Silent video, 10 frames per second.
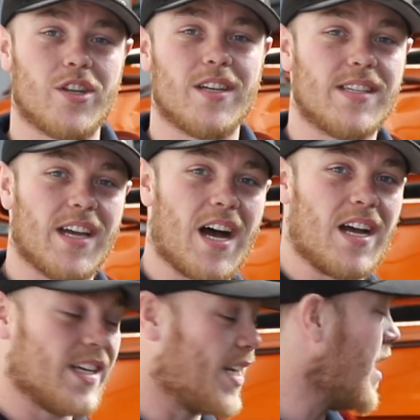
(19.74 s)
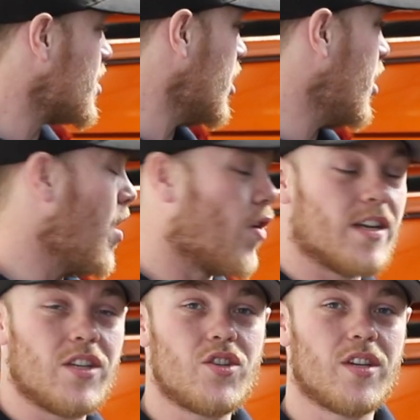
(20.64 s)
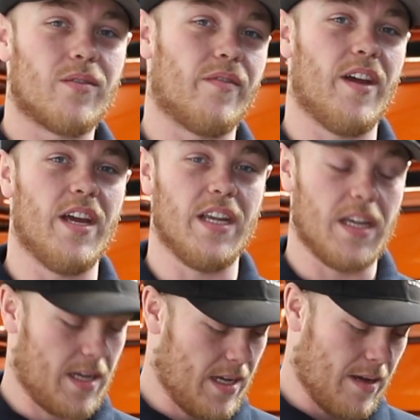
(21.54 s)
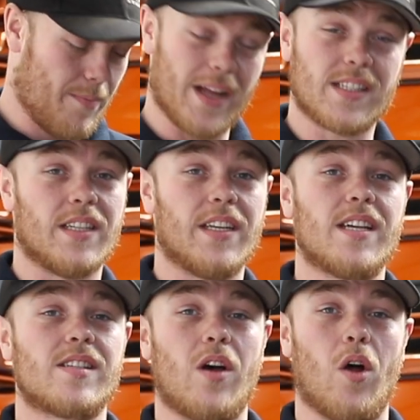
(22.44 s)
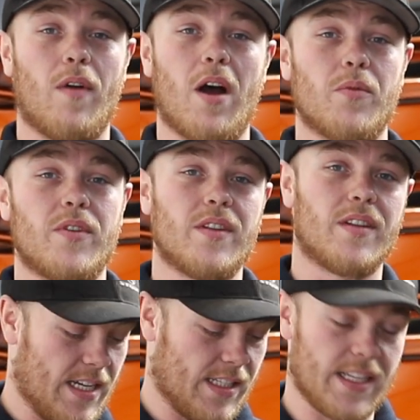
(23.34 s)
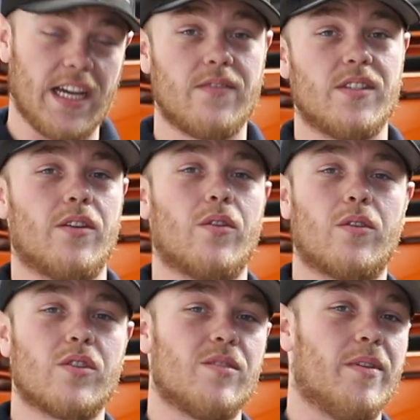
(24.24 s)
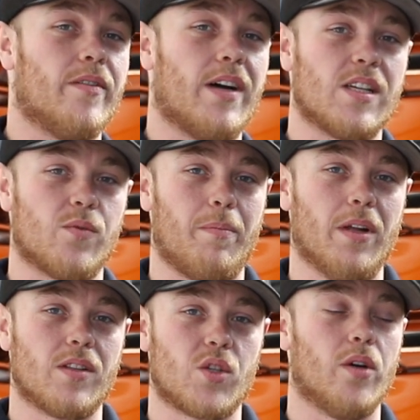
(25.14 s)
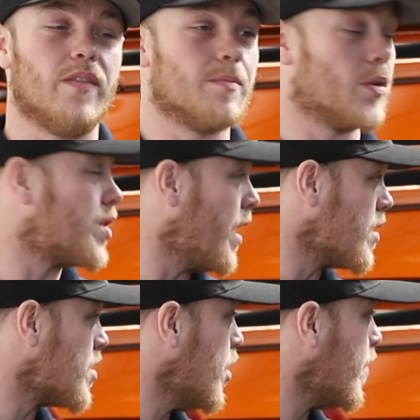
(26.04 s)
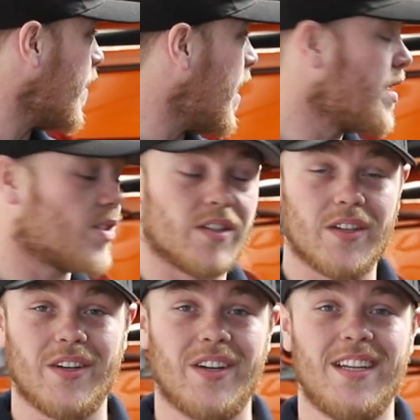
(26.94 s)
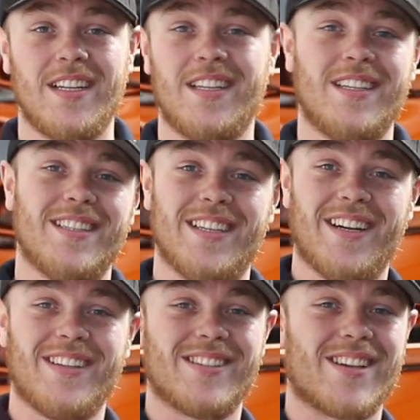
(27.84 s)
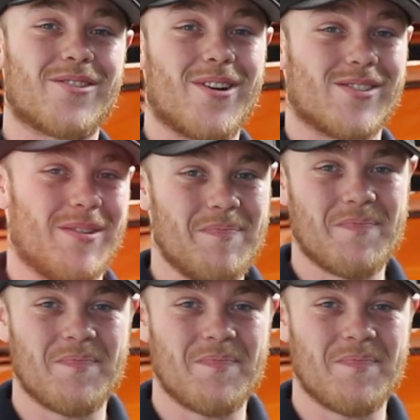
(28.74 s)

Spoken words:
GTR in Katsura Orange. We're fitting pads and discs all around. It's Dave's, he's a good customer of ours. We've built 2 of his Mustangs so far, so yeah, let's get cracked on.